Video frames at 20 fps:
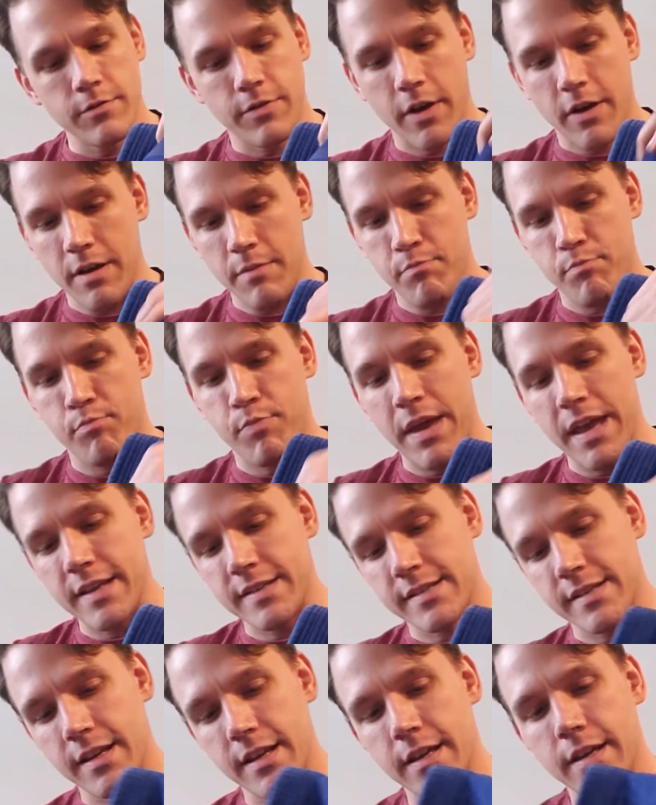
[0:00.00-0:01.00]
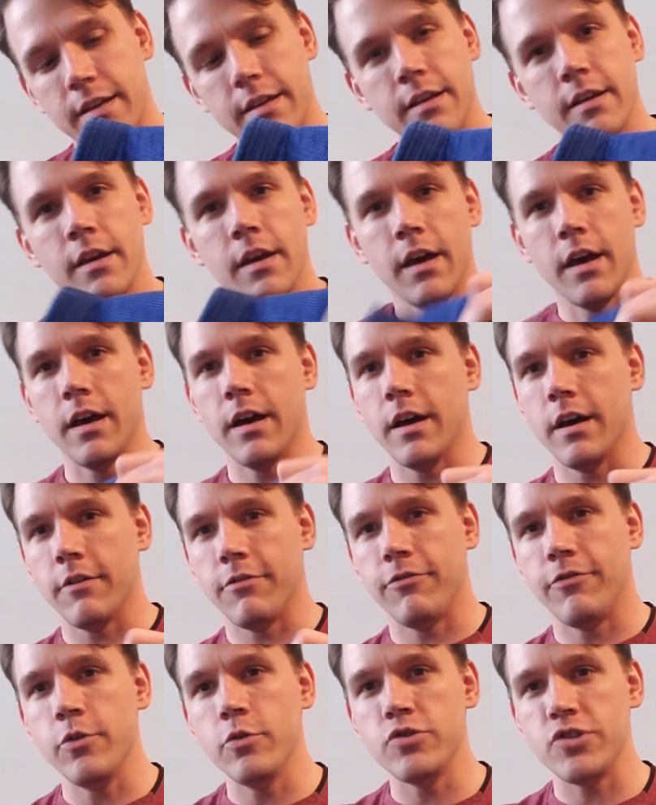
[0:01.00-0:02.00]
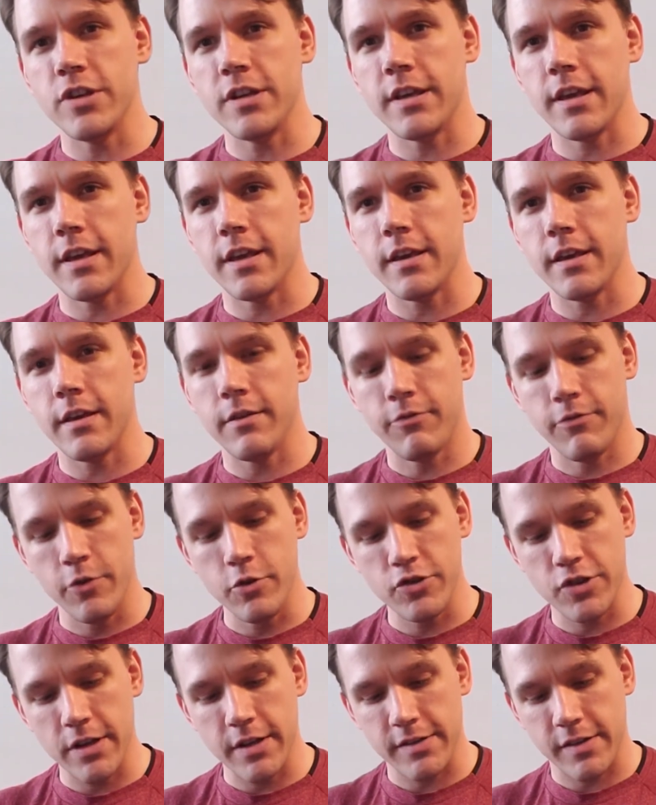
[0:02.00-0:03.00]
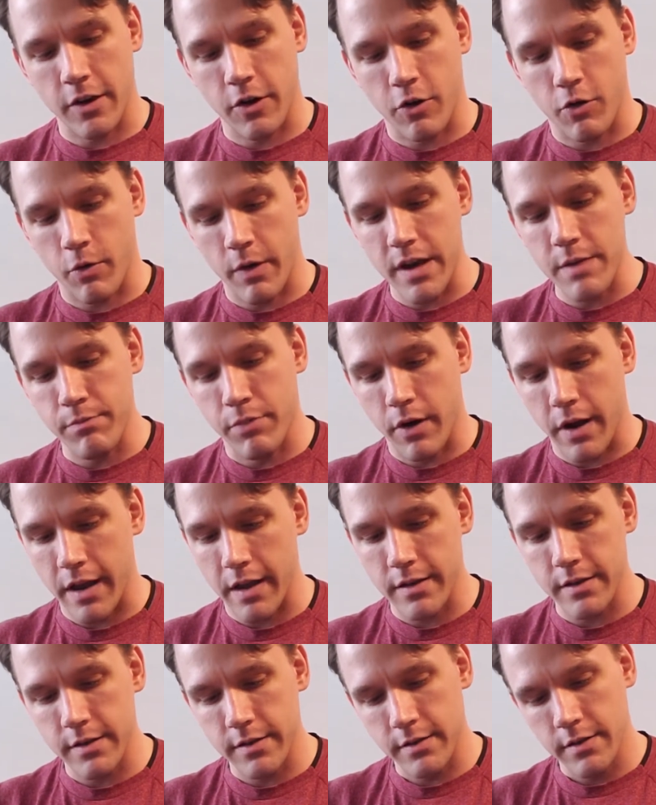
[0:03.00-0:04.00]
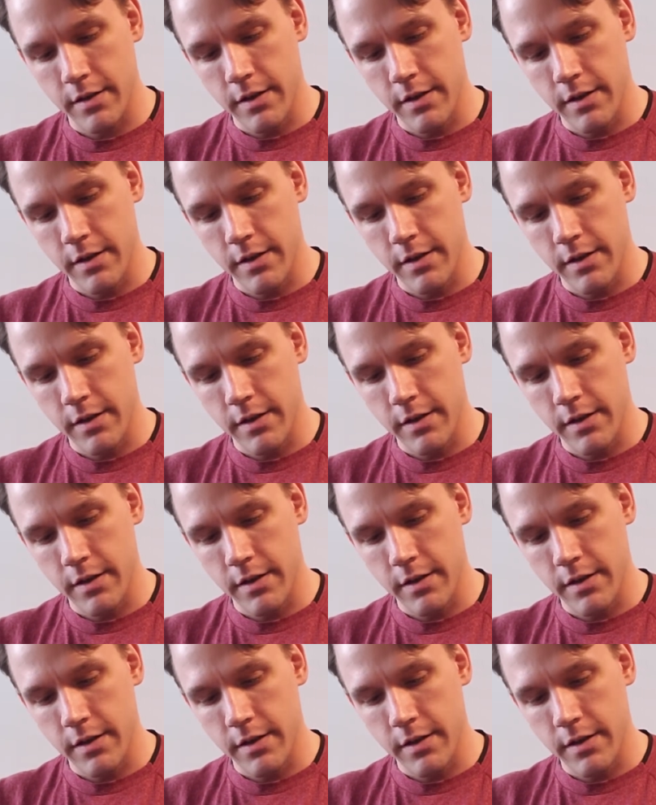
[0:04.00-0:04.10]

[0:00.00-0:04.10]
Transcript: very basic Fuji gi. Fuji is a great brand.